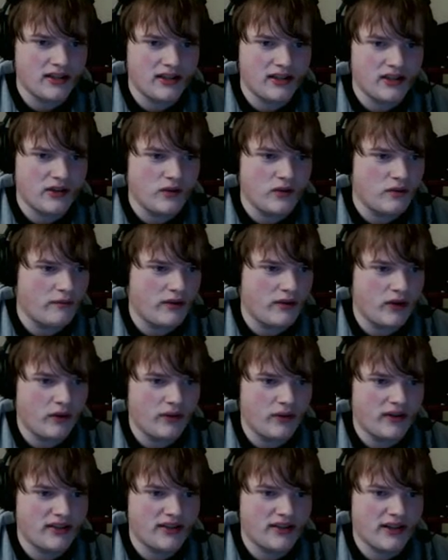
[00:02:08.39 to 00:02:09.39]
as a tomb. The
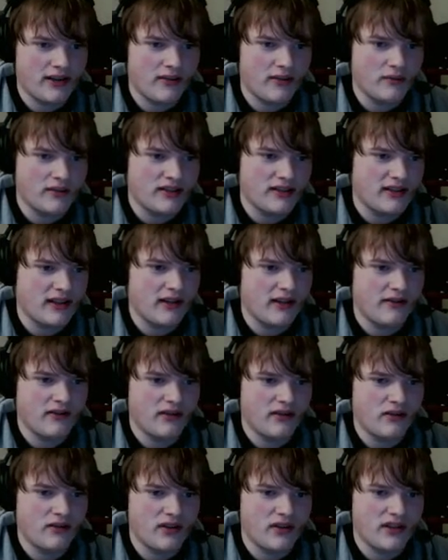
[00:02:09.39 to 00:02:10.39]
only sound was that of
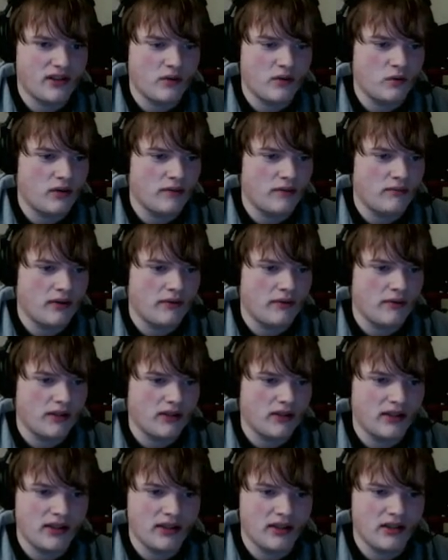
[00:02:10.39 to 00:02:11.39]
the creasing wind
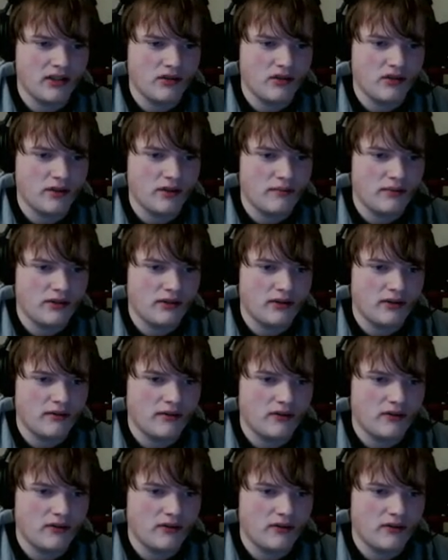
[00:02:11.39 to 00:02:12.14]
buffeting in the decrepit